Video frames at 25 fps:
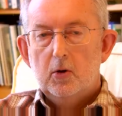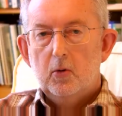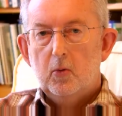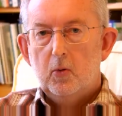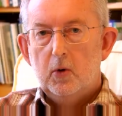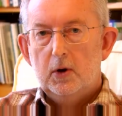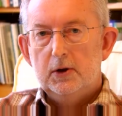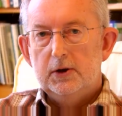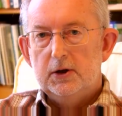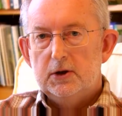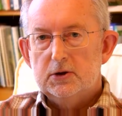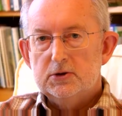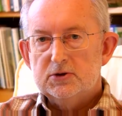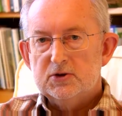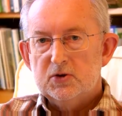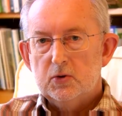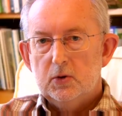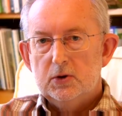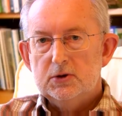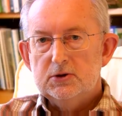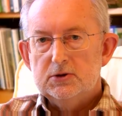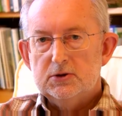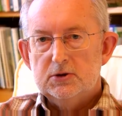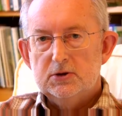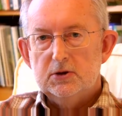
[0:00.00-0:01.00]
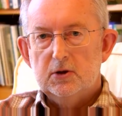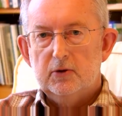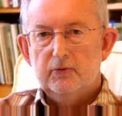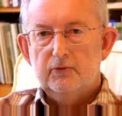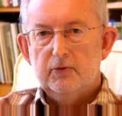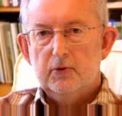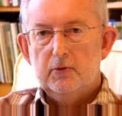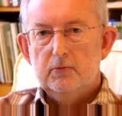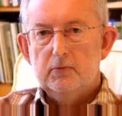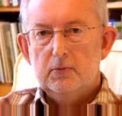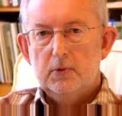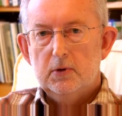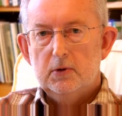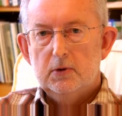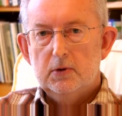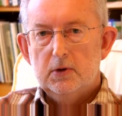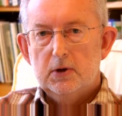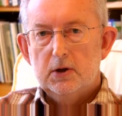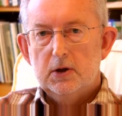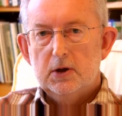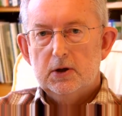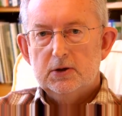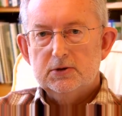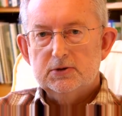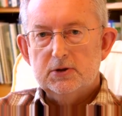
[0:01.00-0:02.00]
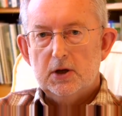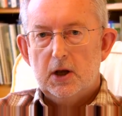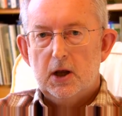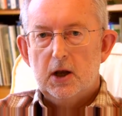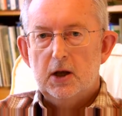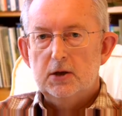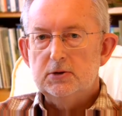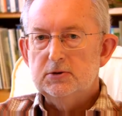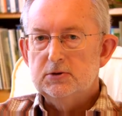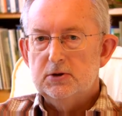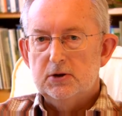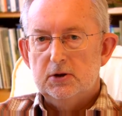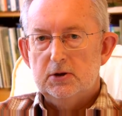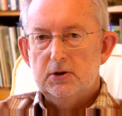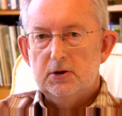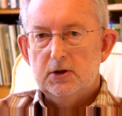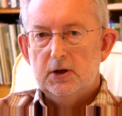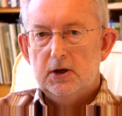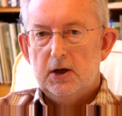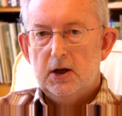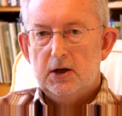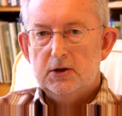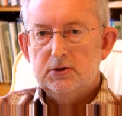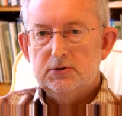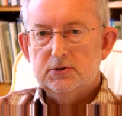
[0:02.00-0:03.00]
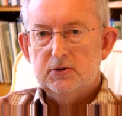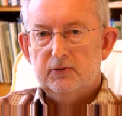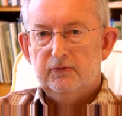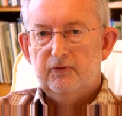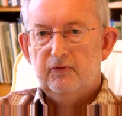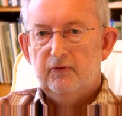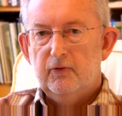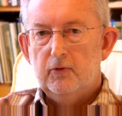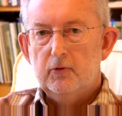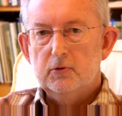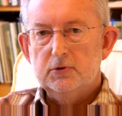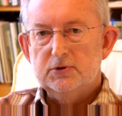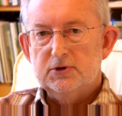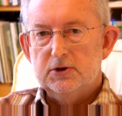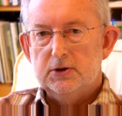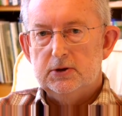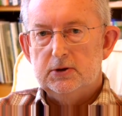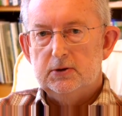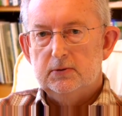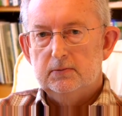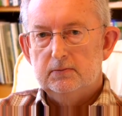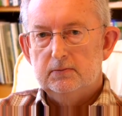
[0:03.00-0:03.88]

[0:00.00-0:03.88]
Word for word: One in 20 of them under the age of 40.